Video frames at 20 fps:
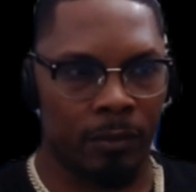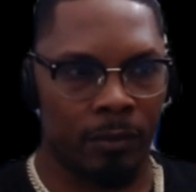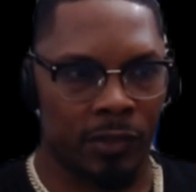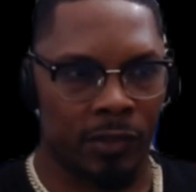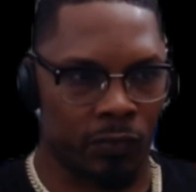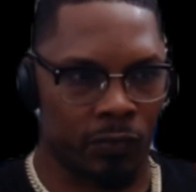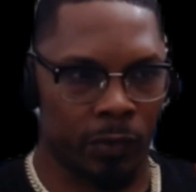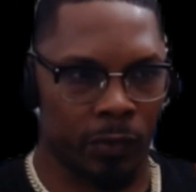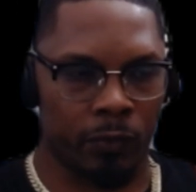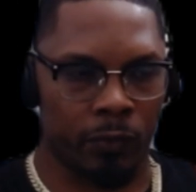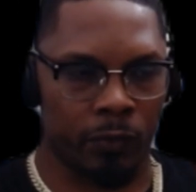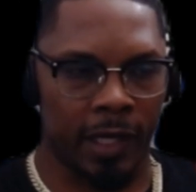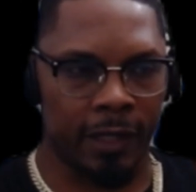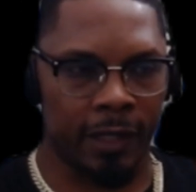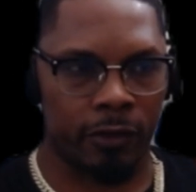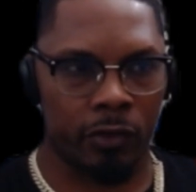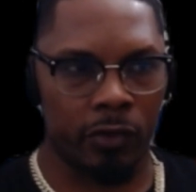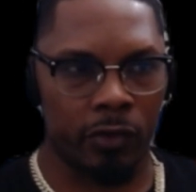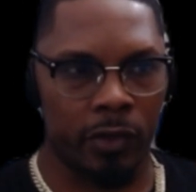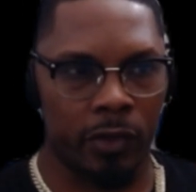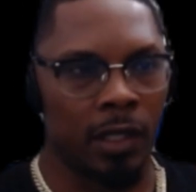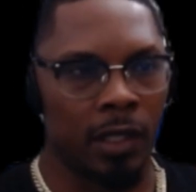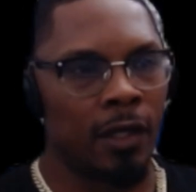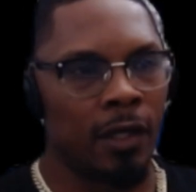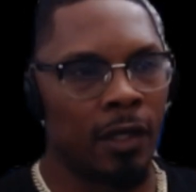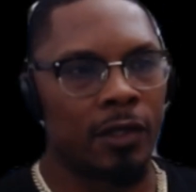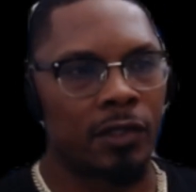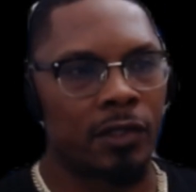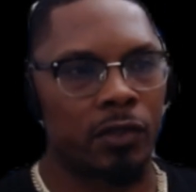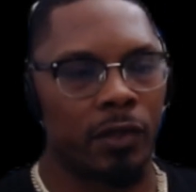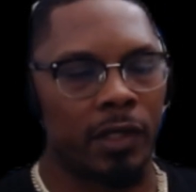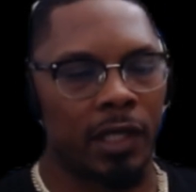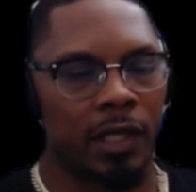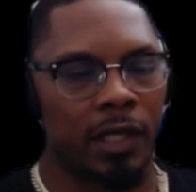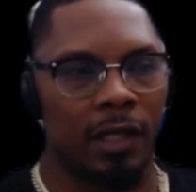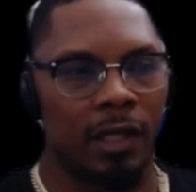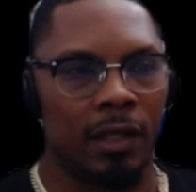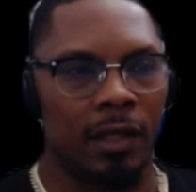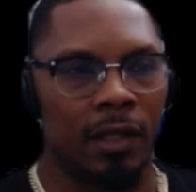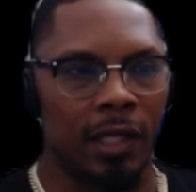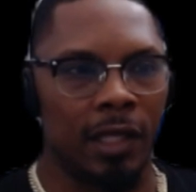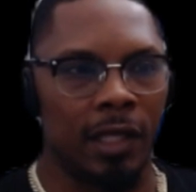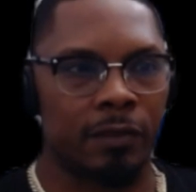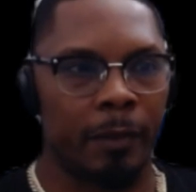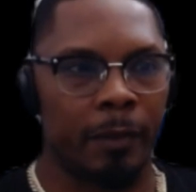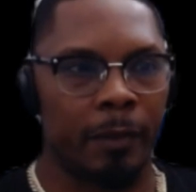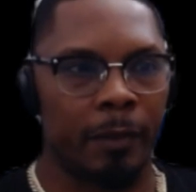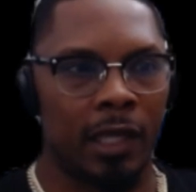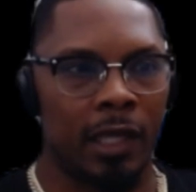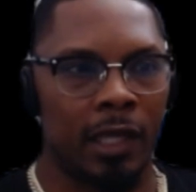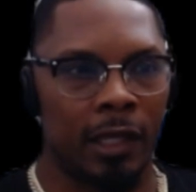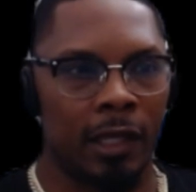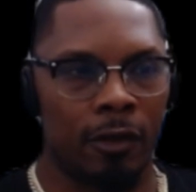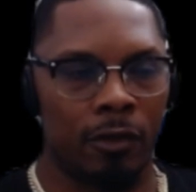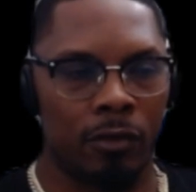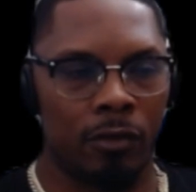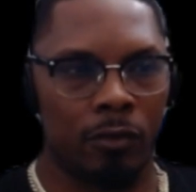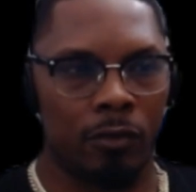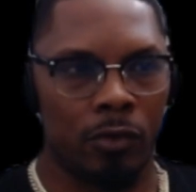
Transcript: Just went right through it. So again, these may get